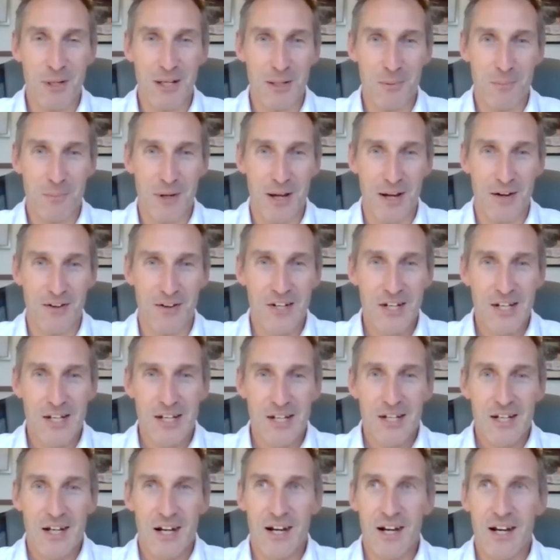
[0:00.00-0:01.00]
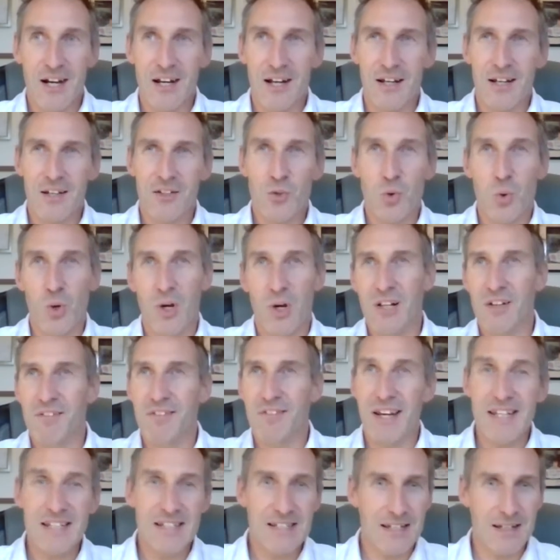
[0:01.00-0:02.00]
been about 12,
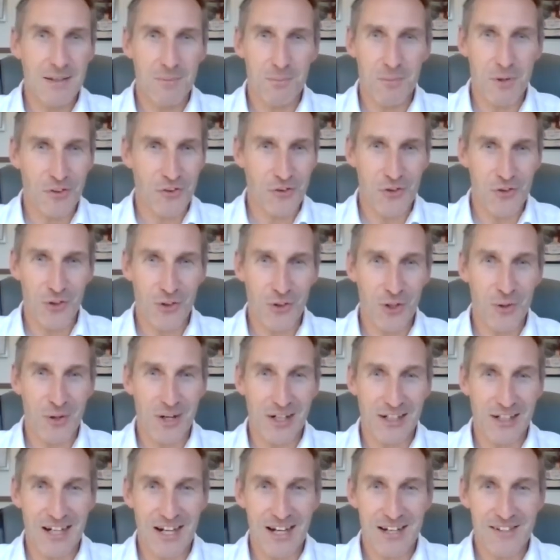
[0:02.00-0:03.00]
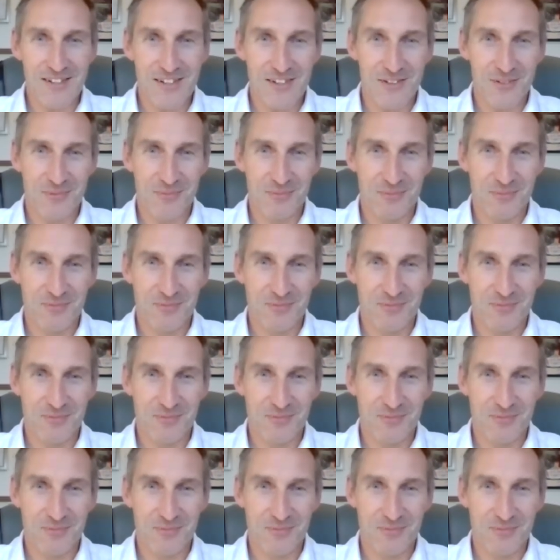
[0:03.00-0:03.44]
18 months ago, I guess.